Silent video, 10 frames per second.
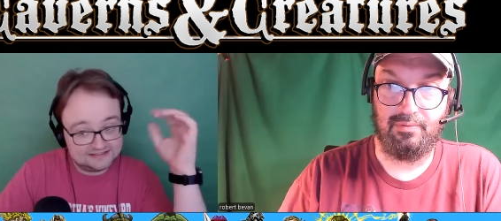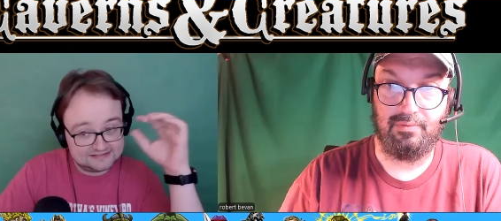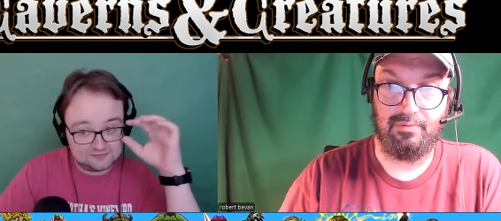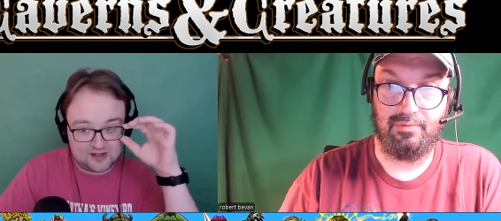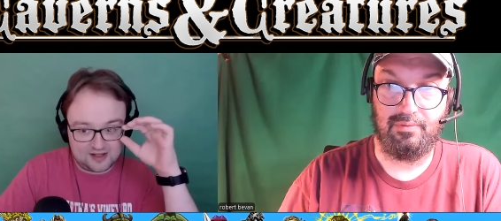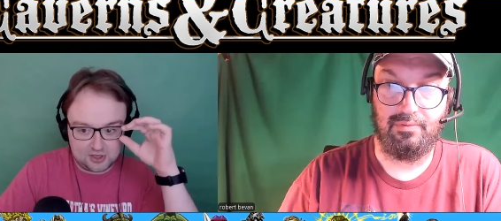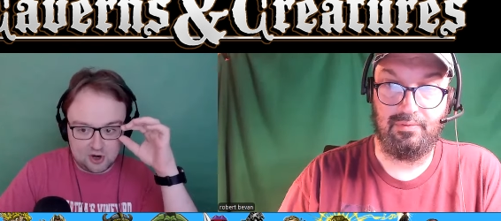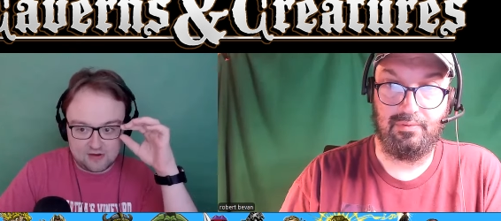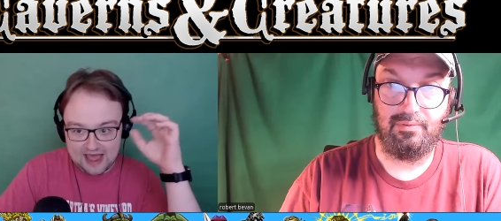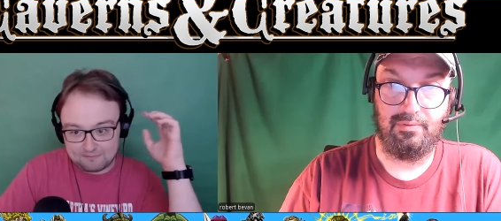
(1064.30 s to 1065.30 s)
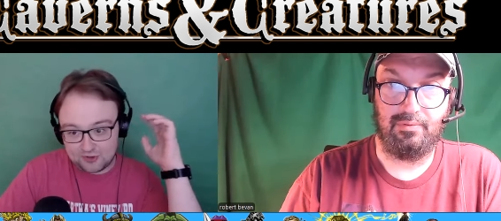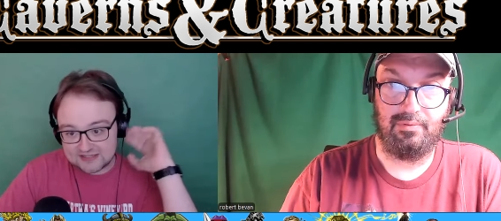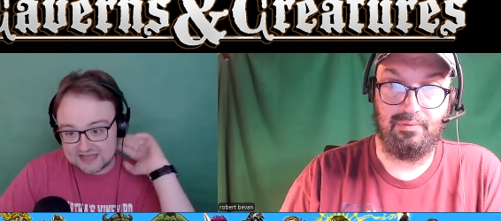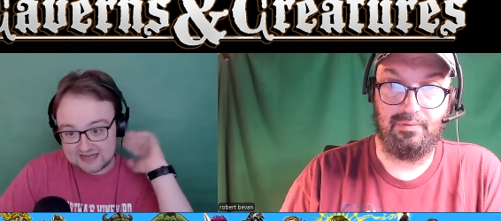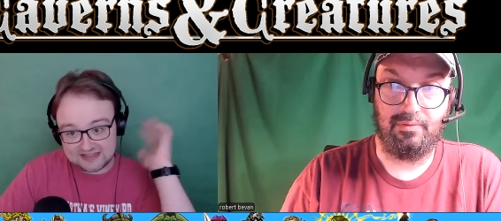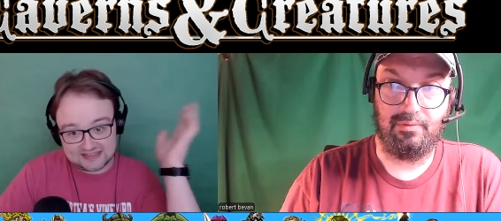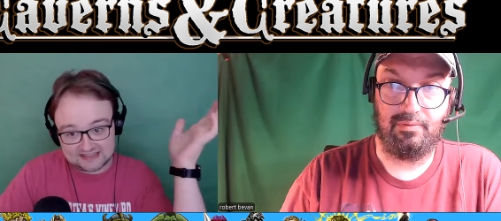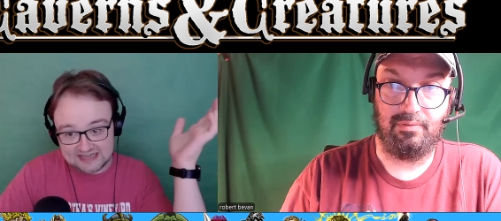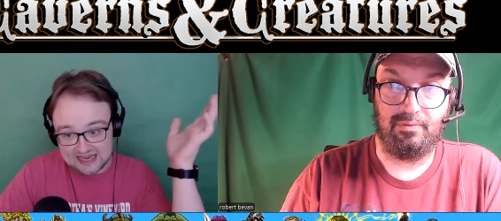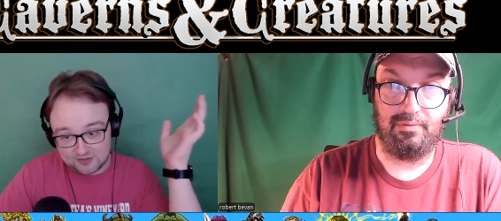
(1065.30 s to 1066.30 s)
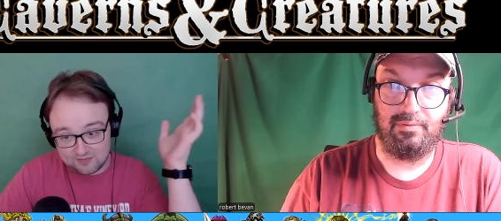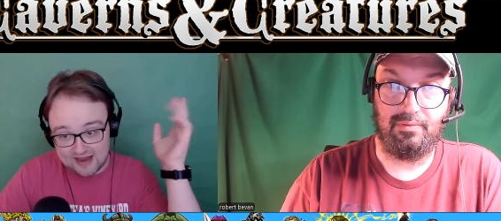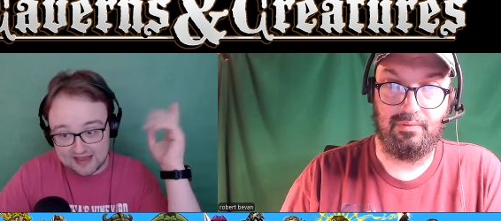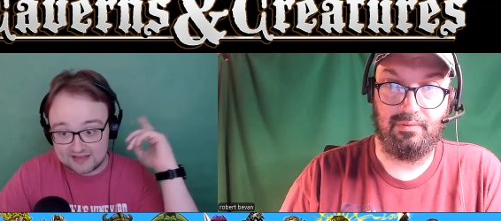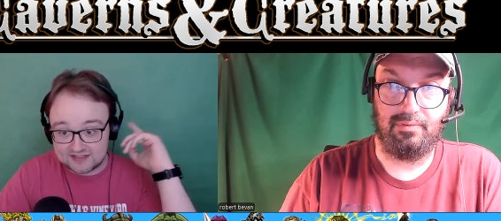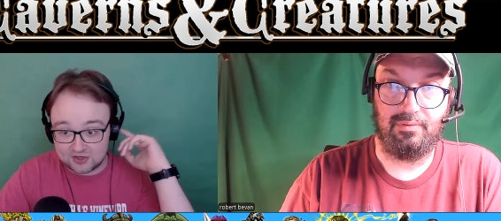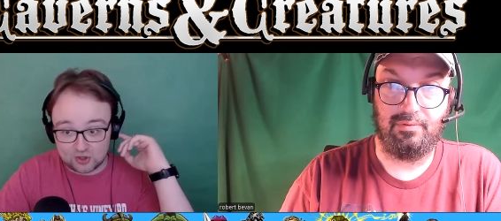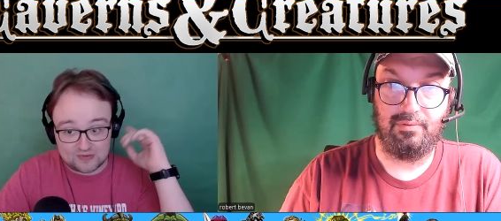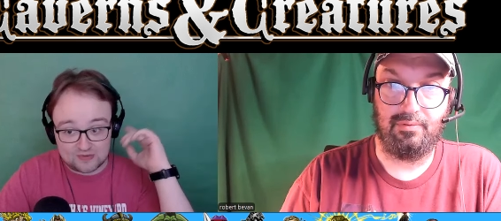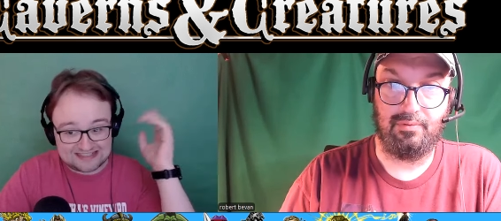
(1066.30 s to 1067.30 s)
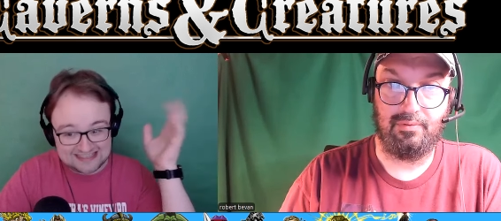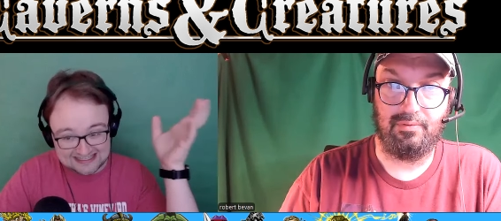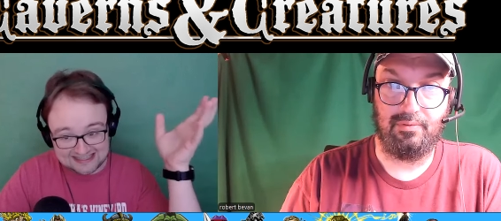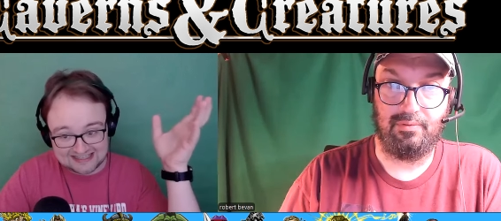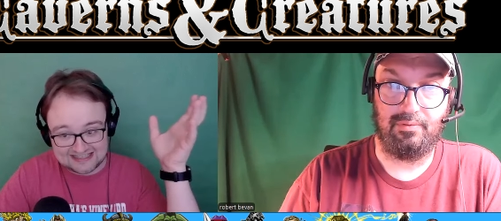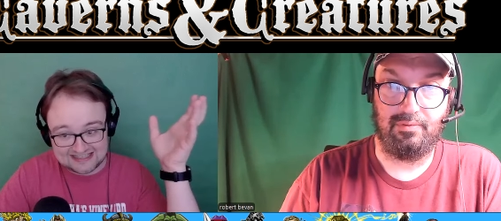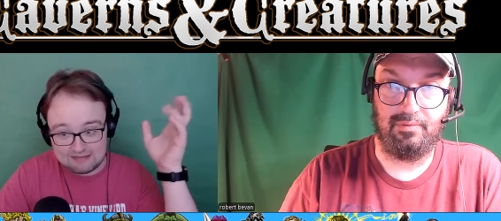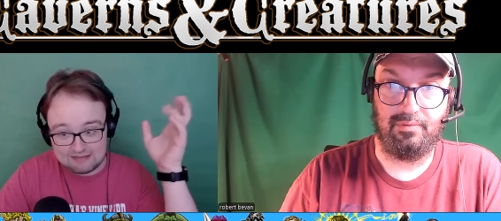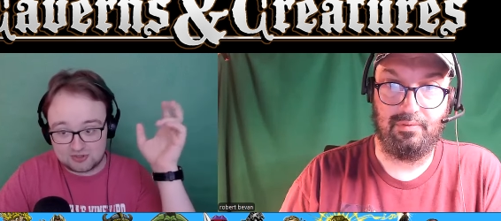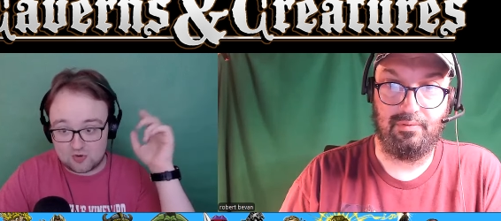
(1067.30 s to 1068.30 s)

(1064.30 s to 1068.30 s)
Speaker 1: well, you don't add plus 10 to the six attacks you're making, so you're doing 60 less damage around.